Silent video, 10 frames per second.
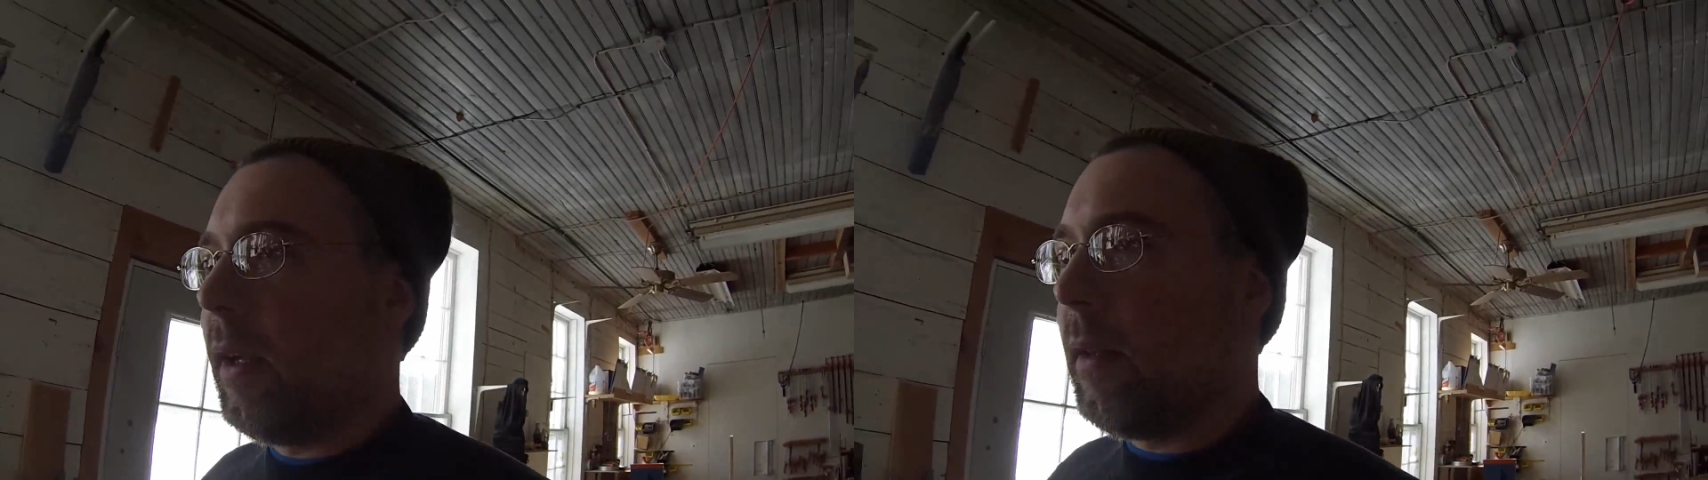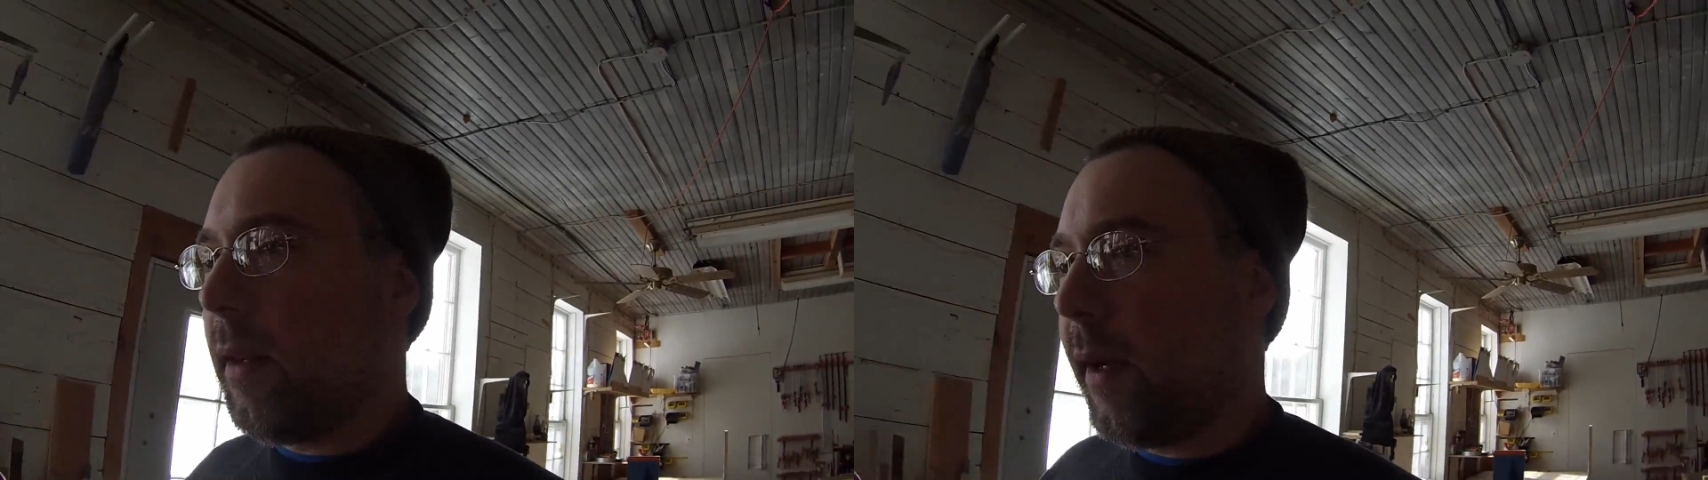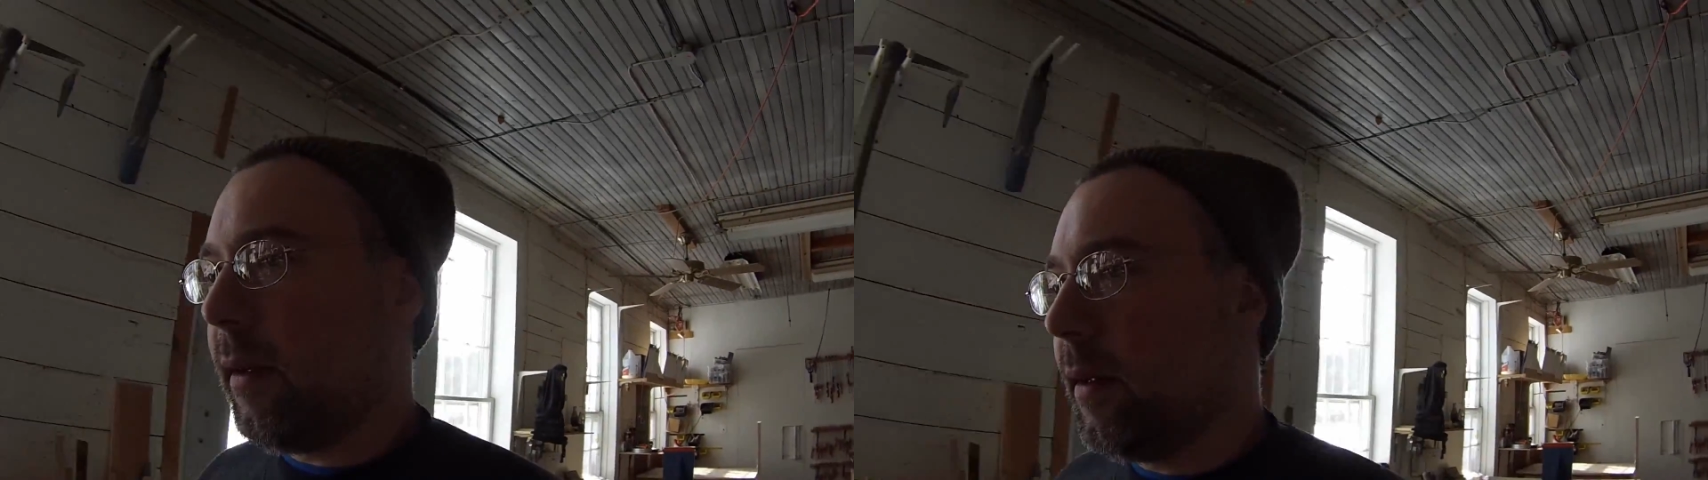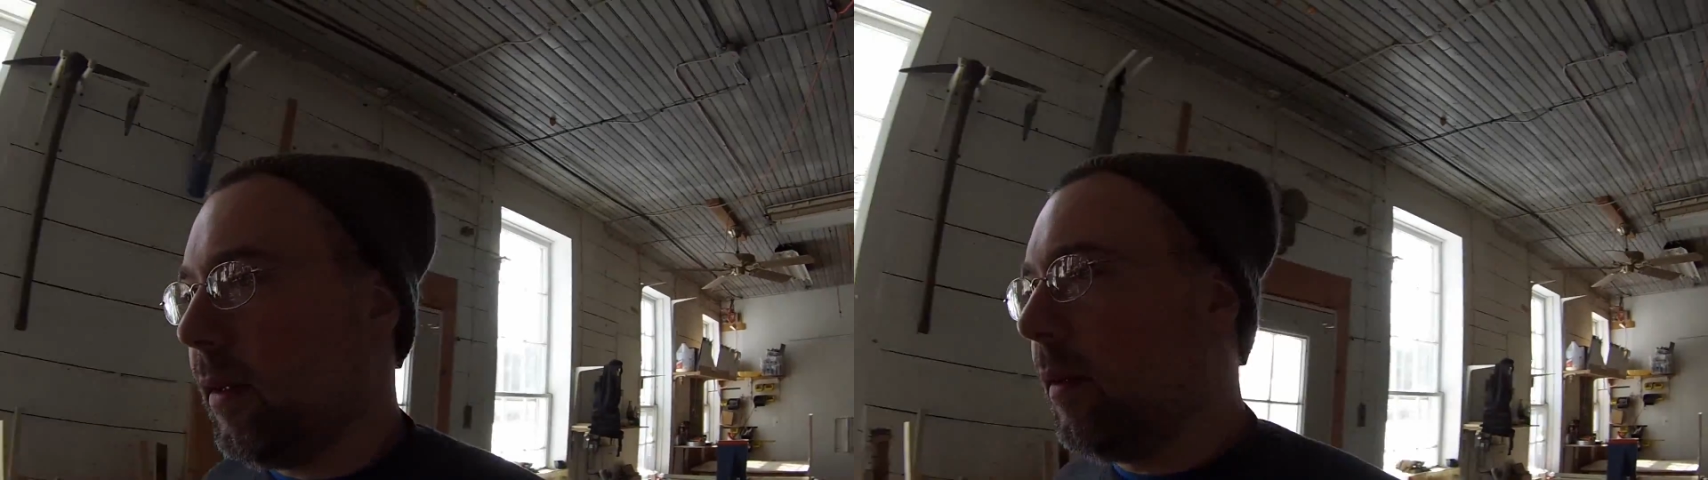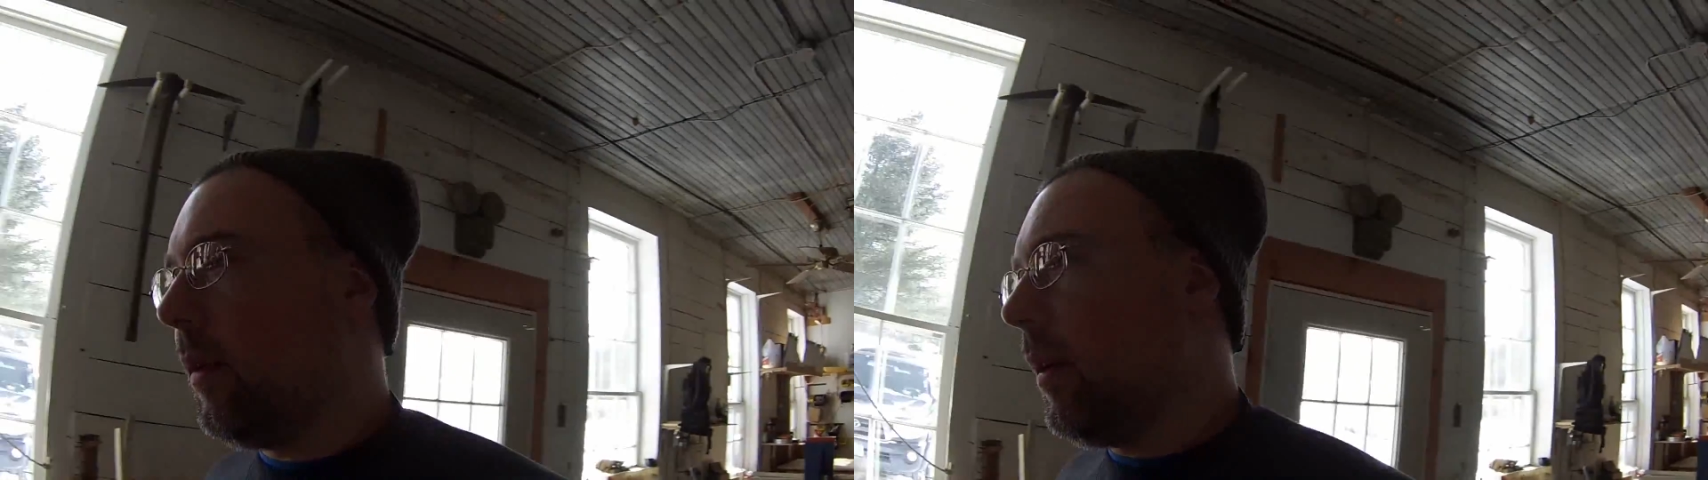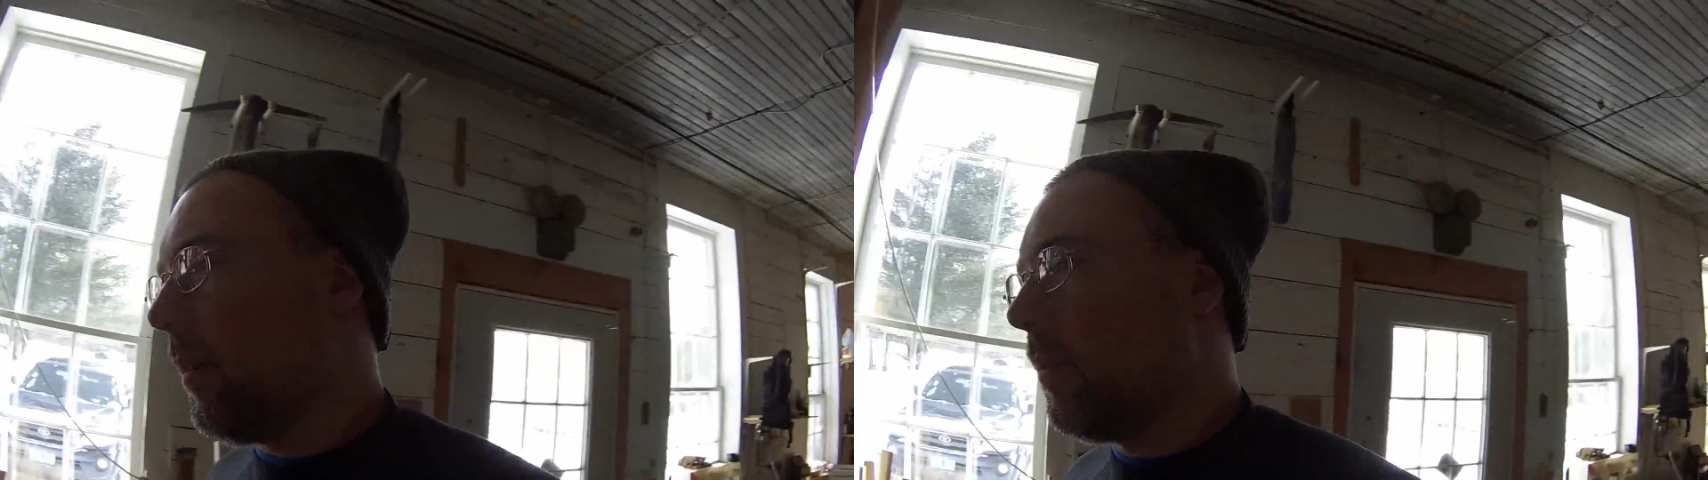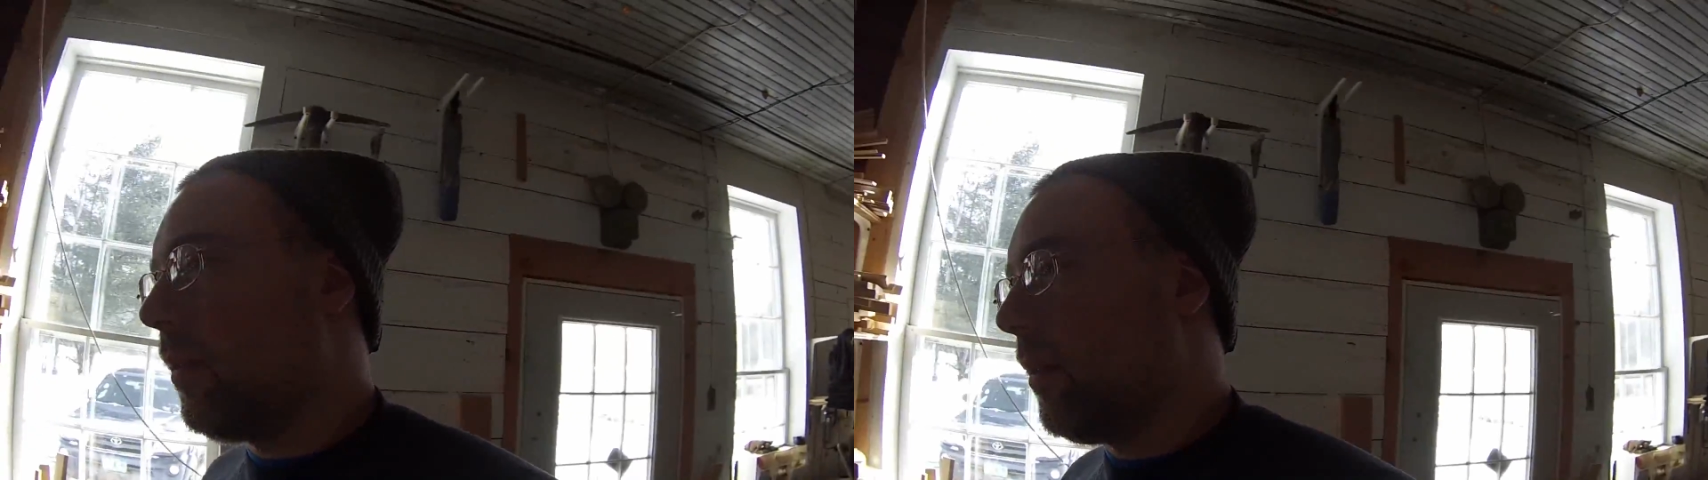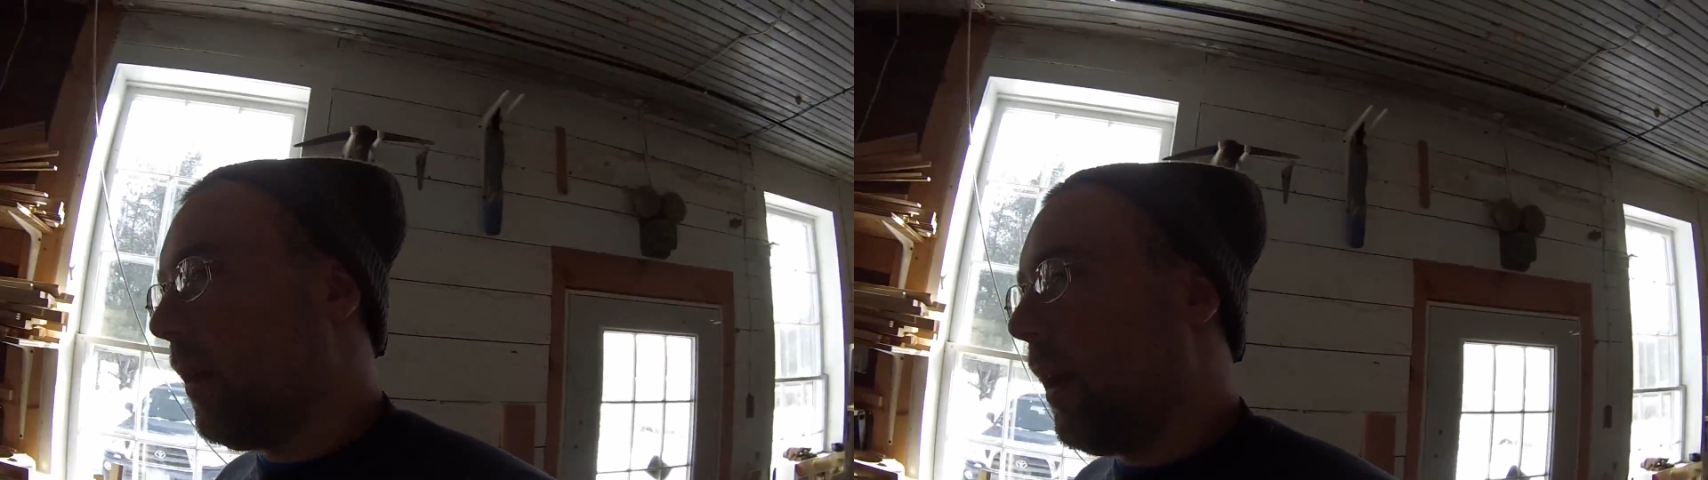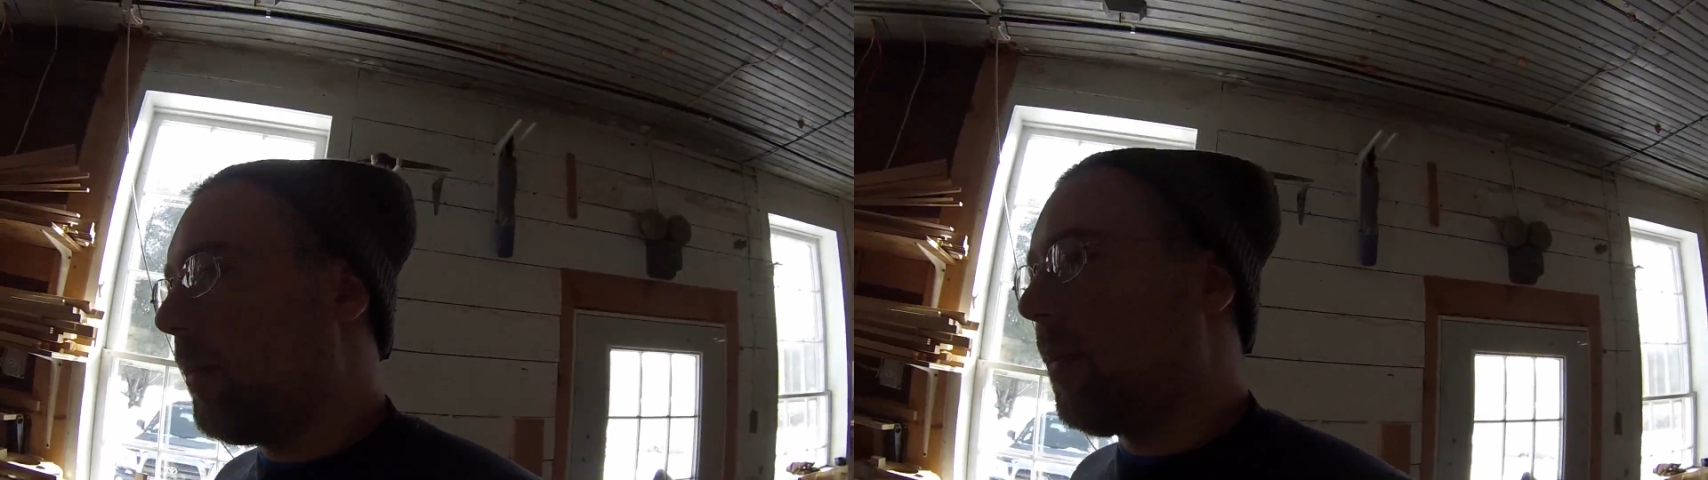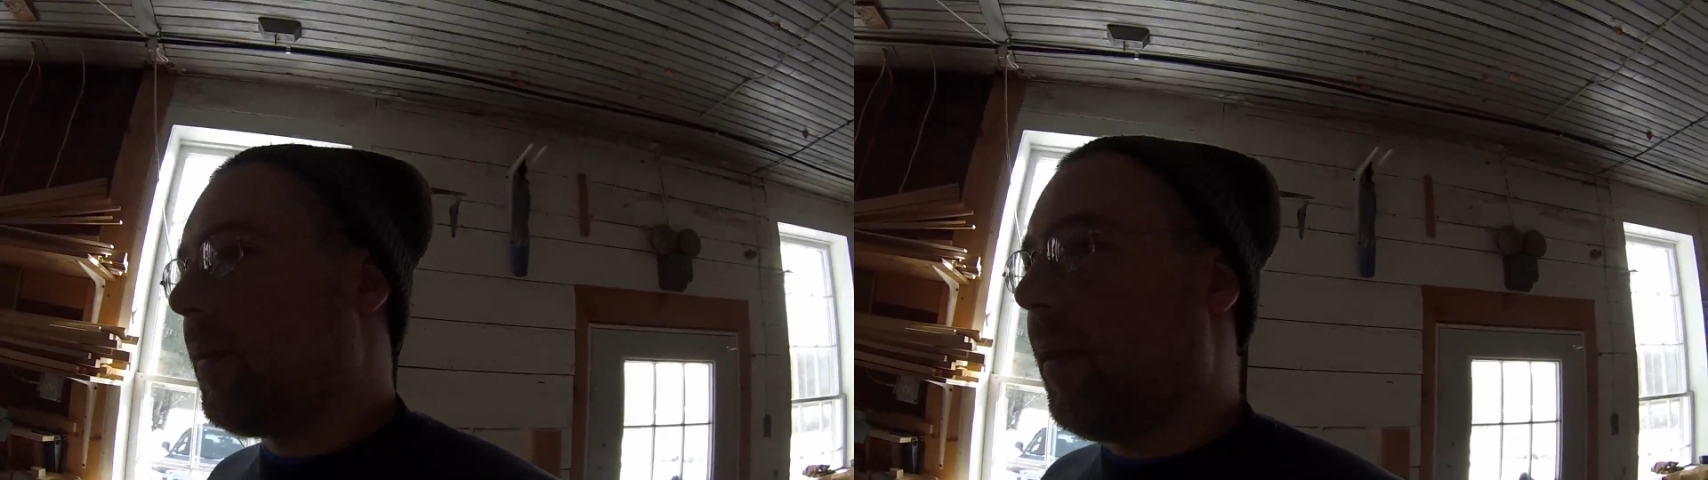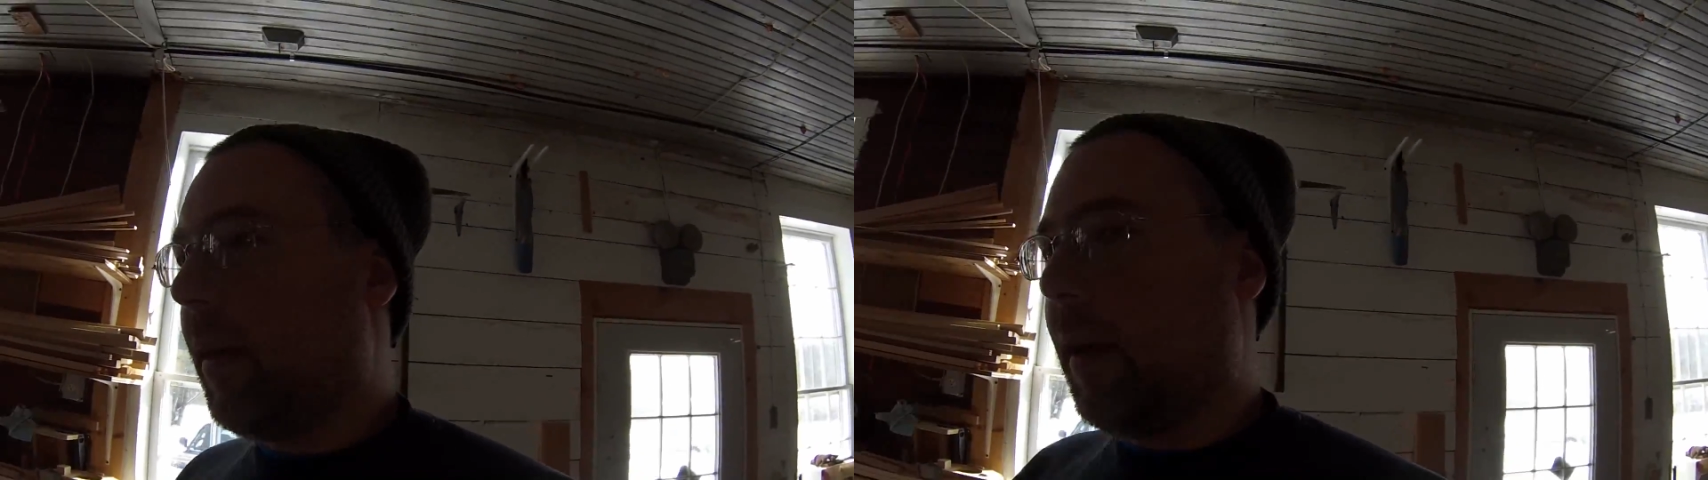in that it creates